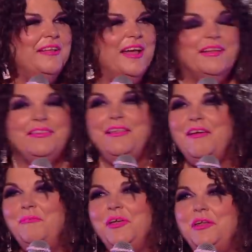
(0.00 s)
I
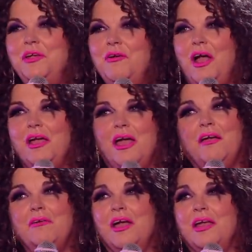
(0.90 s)
love being here.
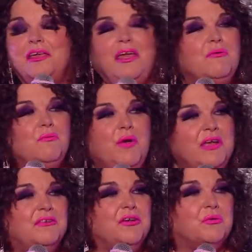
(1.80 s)
I can't
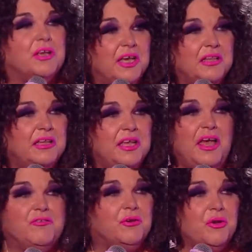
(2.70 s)
wait to go to Italy.
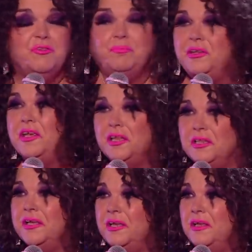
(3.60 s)
Have you girls been to
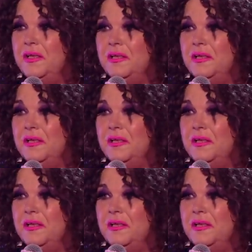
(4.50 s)
Italy?